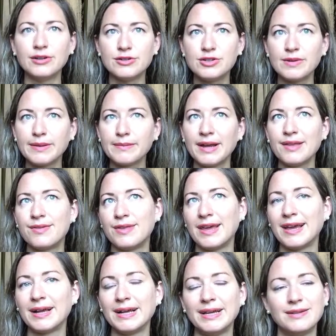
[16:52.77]
doing my
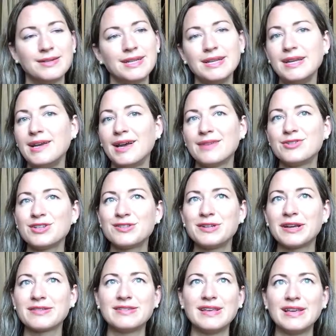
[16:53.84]
thing and just
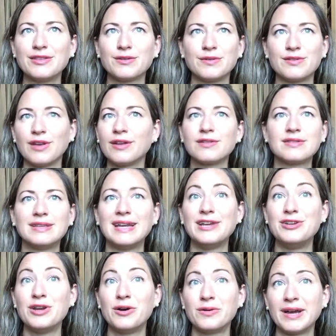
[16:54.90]
not seeing the results that I
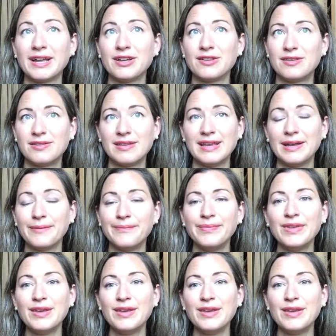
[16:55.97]
know I could see.